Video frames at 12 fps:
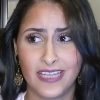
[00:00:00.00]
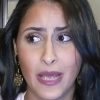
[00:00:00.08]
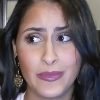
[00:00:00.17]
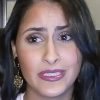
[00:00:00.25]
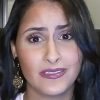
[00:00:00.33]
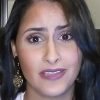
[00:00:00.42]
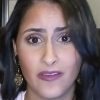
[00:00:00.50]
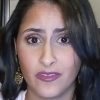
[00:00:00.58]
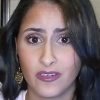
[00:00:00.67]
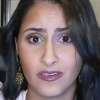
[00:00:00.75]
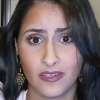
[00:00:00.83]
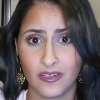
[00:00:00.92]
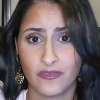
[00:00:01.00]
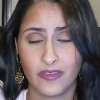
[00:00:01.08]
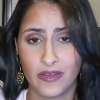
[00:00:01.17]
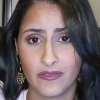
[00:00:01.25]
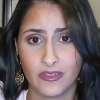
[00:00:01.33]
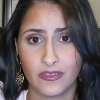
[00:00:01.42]
time is never in our
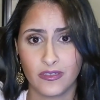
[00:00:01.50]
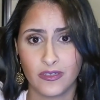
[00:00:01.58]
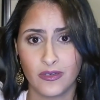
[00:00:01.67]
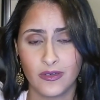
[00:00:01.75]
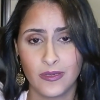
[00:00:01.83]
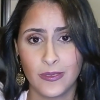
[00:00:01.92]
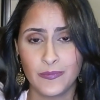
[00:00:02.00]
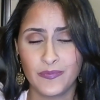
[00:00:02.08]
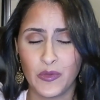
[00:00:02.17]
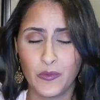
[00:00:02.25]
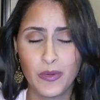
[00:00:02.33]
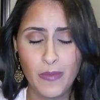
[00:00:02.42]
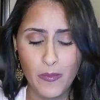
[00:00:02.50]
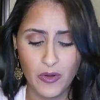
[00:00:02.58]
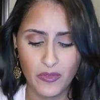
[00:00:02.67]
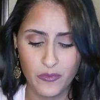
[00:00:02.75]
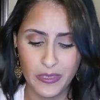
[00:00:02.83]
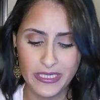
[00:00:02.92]
favor.
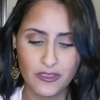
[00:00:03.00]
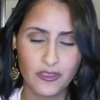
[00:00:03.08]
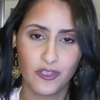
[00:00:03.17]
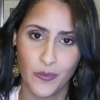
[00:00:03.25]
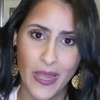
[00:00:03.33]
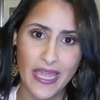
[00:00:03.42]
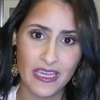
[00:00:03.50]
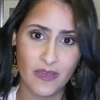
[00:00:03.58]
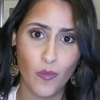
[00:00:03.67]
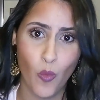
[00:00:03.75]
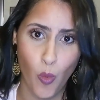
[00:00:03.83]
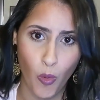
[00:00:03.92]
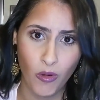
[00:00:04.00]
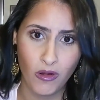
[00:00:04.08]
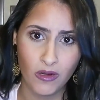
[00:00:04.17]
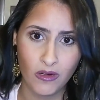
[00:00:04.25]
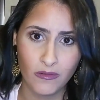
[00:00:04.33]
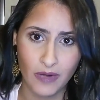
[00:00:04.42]
Remember, the reason you're paying
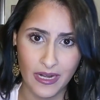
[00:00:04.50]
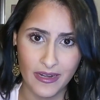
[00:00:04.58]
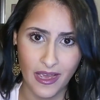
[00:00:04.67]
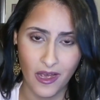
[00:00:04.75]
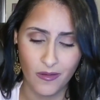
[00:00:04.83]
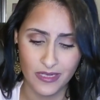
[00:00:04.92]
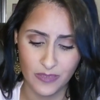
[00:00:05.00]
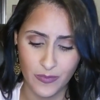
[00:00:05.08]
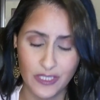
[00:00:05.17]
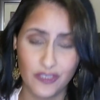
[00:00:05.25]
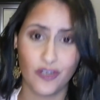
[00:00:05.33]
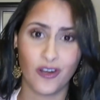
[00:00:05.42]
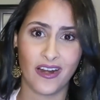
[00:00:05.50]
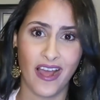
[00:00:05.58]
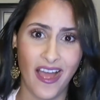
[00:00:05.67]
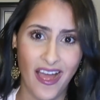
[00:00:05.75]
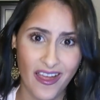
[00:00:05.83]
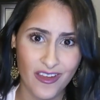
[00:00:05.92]
more right now is because you're at
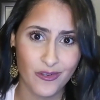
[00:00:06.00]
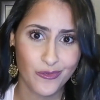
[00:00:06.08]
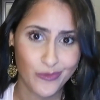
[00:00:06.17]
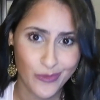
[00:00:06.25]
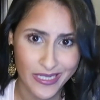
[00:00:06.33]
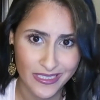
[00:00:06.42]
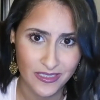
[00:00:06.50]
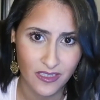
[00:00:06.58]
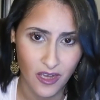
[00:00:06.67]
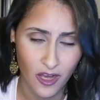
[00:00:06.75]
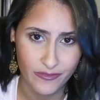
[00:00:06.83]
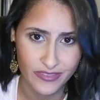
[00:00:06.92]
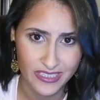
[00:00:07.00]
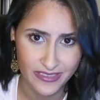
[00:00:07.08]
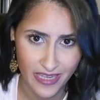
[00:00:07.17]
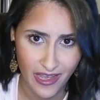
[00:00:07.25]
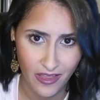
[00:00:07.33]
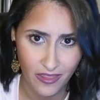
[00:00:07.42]
a higher risk of
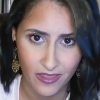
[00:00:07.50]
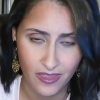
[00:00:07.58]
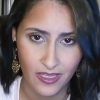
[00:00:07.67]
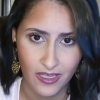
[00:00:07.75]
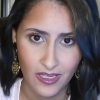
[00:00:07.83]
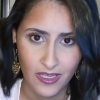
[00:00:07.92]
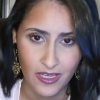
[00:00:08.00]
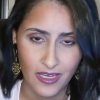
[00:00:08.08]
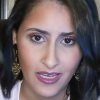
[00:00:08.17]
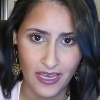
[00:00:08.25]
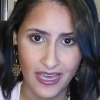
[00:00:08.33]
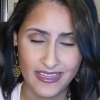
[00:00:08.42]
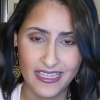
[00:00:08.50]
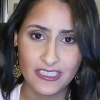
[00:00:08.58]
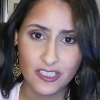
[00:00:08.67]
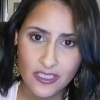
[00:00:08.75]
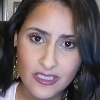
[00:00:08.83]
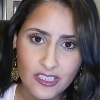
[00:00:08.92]
death. And
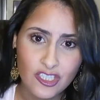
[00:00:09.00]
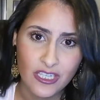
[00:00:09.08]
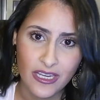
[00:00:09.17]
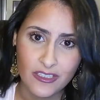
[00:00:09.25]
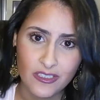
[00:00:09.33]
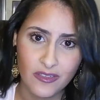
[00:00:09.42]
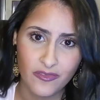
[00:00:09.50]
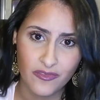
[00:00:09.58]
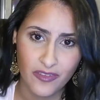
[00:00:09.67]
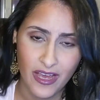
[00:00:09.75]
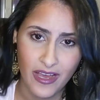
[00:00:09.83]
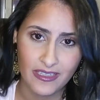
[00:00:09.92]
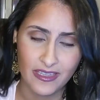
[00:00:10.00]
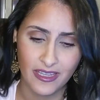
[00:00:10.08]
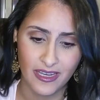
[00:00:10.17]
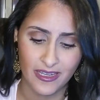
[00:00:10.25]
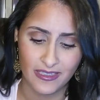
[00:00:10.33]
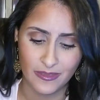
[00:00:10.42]
that doesn't change the fact
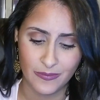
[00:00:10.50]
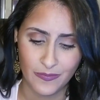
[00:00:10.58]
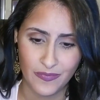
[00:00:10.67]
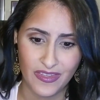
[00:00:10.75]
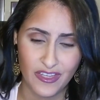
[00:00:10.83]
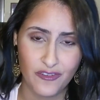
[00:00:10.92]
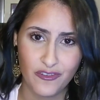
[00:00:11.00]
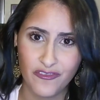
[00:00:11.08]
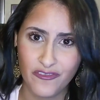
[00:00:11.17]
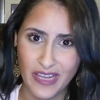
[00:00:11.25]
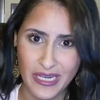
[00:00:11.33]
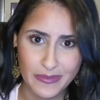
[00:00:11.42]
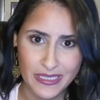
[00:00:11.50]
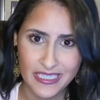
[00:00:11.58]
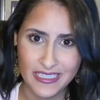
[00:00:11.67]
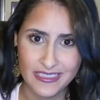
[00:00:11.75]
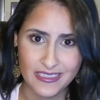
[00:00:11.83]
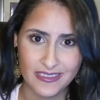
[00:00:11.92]
that your
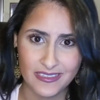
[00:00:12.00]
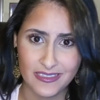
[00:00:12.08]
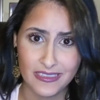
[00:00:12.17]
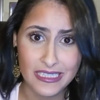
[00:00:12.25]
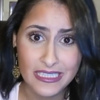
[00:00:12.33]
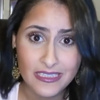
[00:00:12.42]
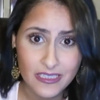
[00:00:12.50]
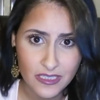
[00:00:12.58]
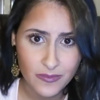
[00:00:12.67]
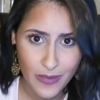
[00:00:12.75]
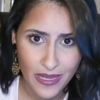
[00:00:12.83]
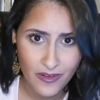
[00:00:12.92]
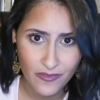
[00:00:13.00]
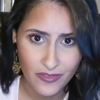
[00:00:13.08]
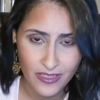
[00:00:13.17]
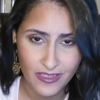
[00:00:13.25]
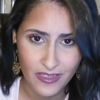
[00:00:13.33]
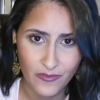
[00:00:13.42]
families need this
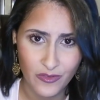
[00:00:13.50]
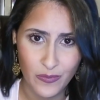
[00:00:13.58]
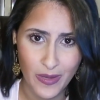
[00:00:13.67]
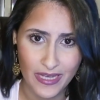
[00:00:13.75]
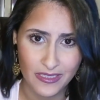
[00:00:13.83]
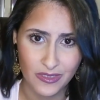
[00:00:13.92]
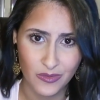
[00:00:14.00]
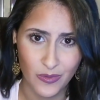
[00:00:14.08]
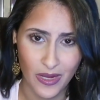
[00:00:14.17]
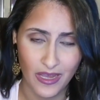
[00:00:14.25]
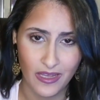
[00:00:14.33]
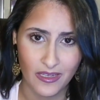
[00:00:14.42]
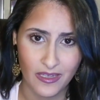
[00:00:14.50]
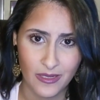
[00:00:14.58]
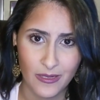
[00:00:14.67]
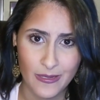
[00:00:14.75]
benefit if you passed away,